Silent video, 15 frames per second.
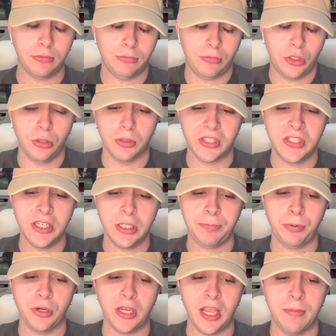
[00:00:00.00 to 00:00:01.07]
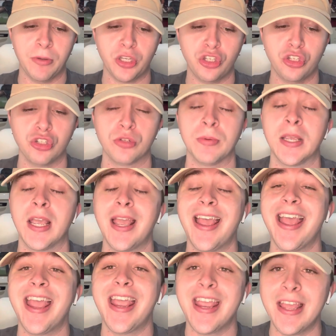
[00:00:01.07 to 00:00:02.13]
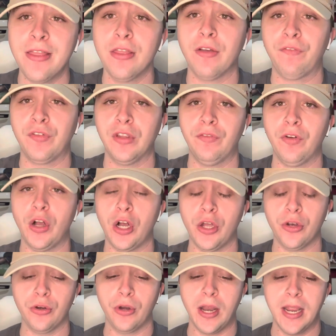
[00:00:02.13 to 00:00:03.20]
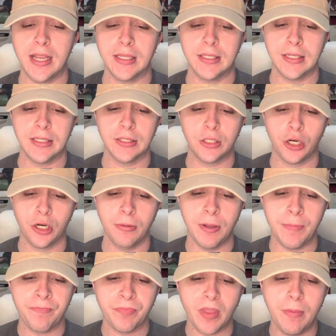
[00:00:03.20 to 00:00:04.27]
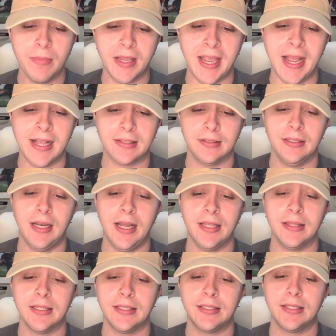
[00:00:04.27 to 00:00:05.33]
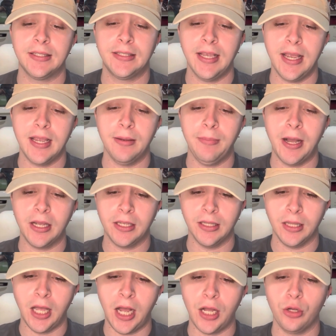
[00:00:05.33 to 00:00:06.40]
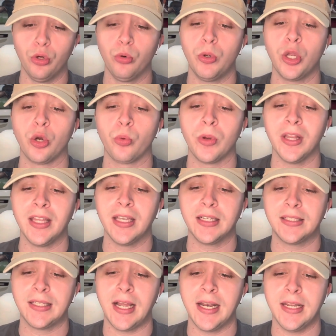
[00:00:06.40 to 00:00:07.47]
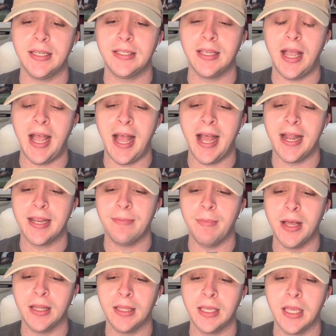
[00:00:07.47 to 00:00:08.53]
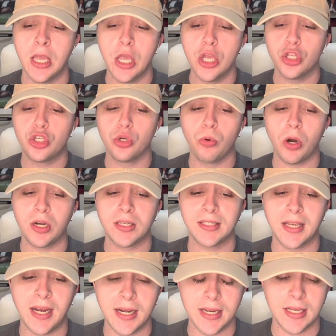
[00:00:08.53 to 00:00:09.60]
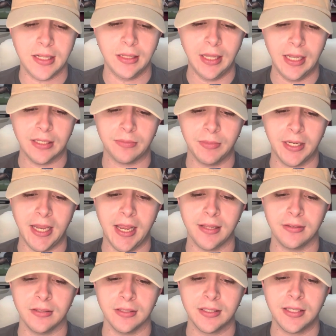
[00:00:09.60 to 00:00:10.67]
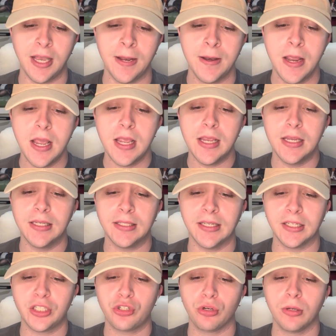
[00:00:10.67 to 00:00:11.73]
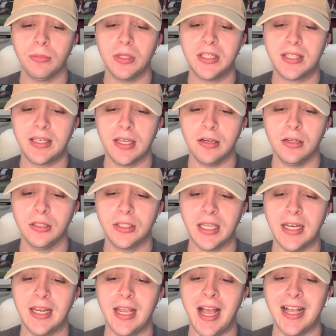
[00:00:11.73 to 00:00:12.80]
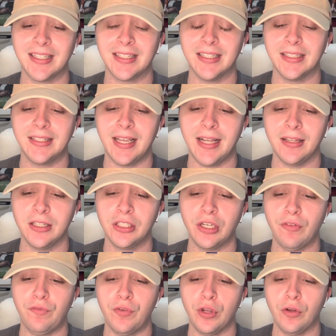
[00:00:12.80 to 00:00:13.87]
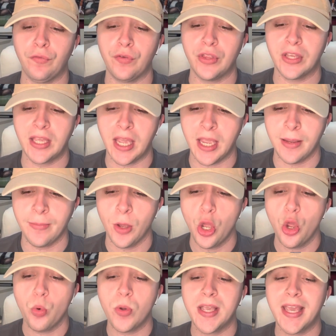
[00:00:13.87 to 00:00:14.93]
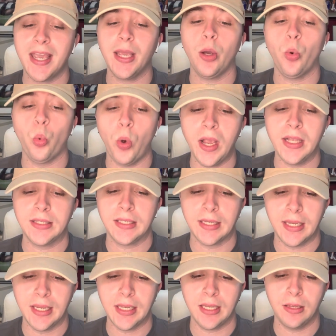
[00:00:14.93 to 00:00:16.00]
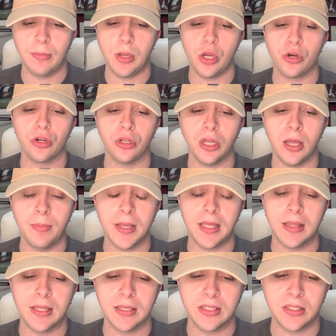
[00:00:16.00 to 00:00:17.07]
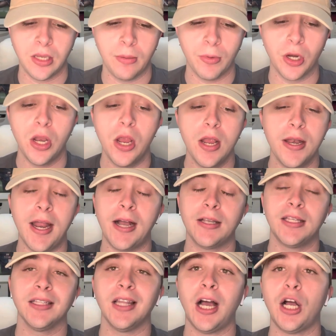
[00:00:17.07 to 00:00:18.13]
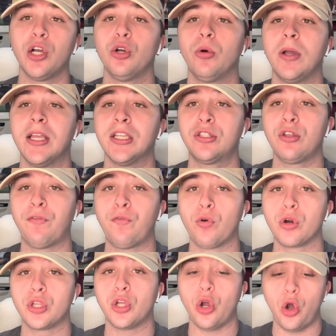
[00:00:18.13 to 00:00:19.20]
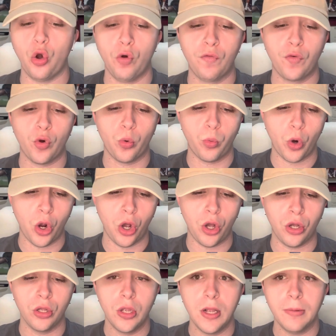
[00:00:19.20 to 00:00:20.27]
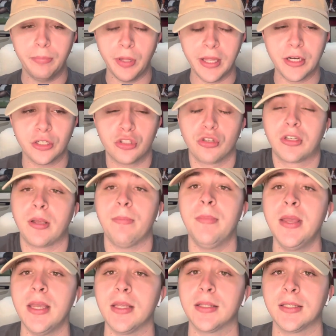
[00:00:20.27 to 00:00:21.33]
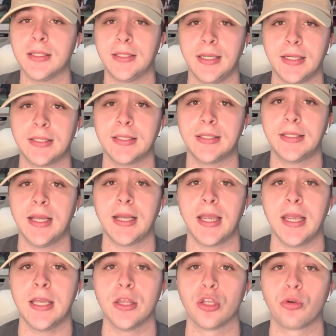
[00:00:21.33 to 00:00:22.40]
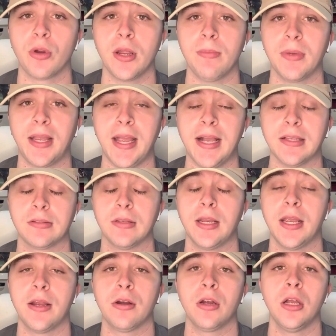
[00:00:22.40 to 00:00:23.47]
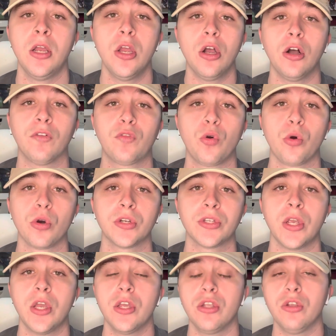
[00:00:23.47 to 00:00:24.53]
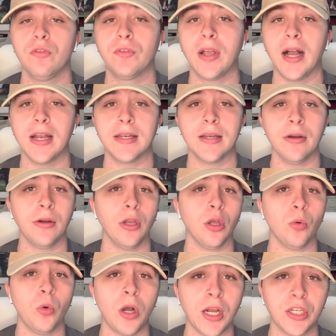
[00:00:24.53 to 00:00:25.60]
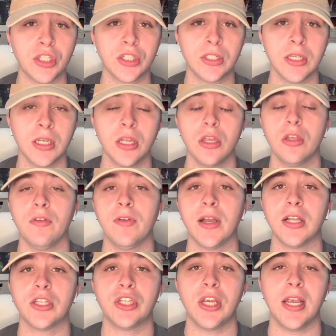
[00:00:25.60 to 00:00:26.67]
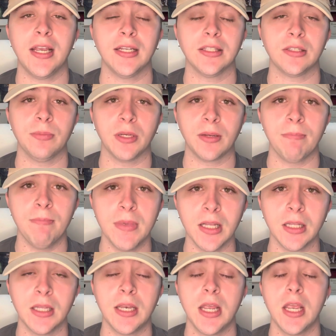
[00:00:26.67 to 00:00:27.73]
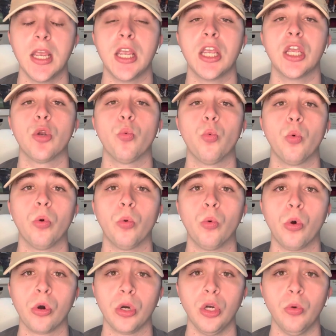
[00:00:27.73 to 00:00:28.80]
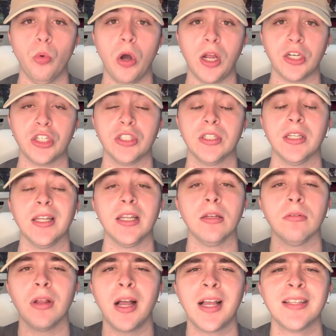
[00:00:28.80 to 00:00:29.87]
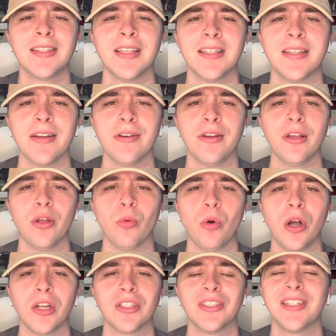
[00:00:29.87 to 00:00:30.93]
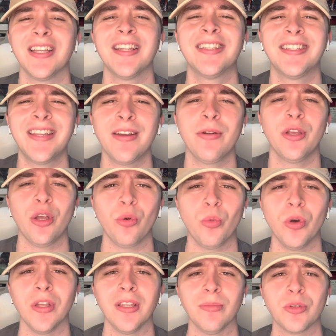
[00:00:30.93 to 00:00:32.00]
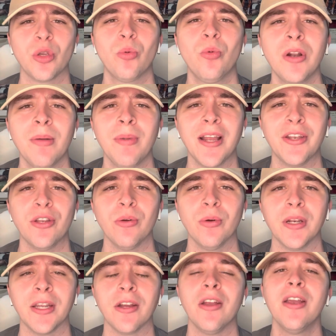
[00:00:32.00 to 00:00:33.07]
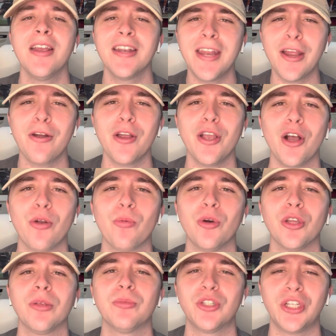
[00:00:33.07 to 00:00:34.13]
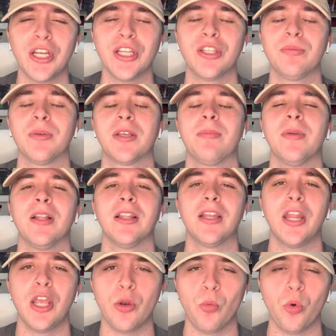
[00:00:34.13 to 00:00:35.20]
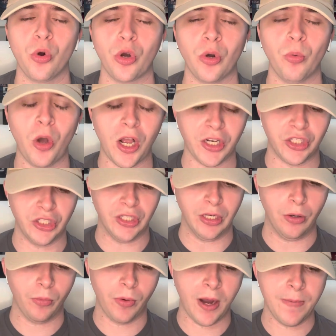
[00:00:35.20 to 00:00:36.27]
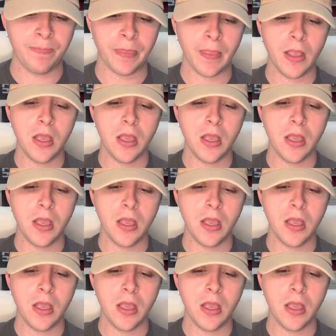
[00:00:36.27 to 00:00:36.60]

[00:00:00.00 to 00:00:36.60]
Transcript: two assists per game, excuse me, in the FIBA under 18 tournament. McCasland had this to say about Yalaho. We are really excited to add Eemeli to our signing class, McCasland said. He is an extremely skilled and has an intelligent feel for the game. We can't wait to get him here to Lubbock this summer. Now, Yalaho is the fourth overall player to commit to Texas Tech in the Grant McCasland era. Of course, you've got Darion Washington, you've got Chance McMillan, and Warren Washington. And I said Darion Washington. It's Darion Williams. What am I doing here? Darion Williams, Chance McMillan, and Warren Washington, right?